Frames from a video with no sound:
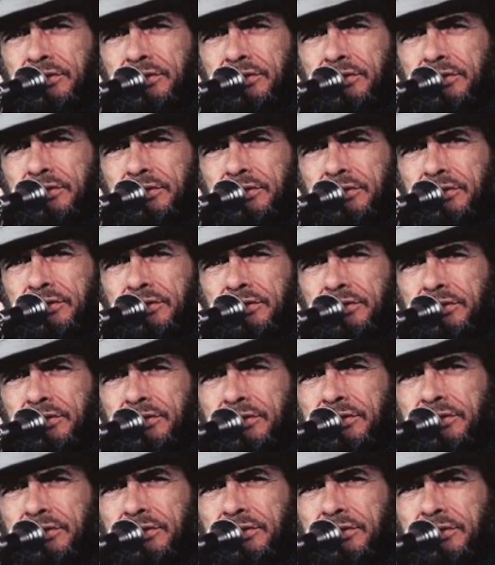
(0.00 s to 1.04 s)

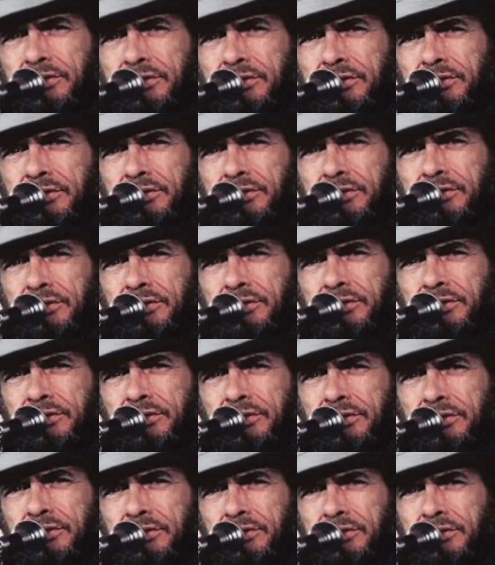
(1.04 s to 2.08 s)

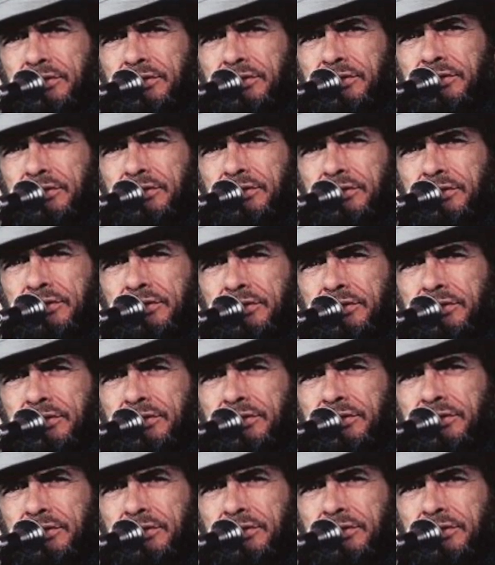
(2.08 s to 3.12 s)

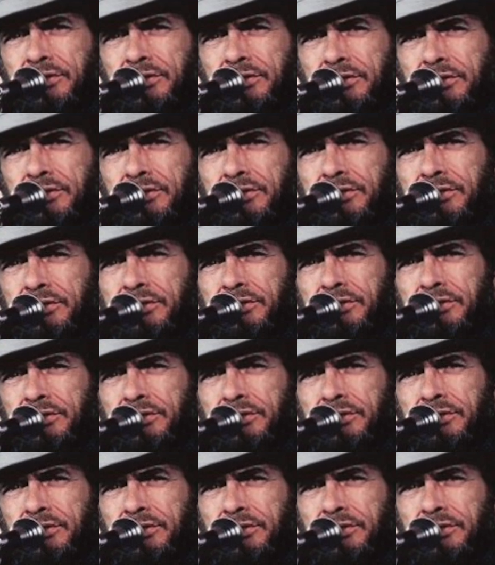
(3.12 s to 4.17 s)

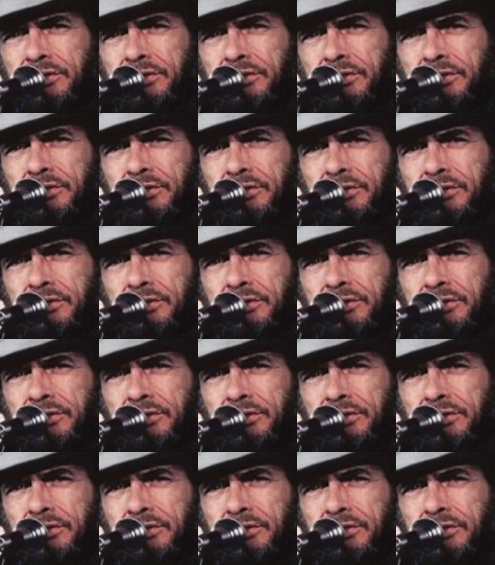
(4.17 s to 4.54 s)
[no speech]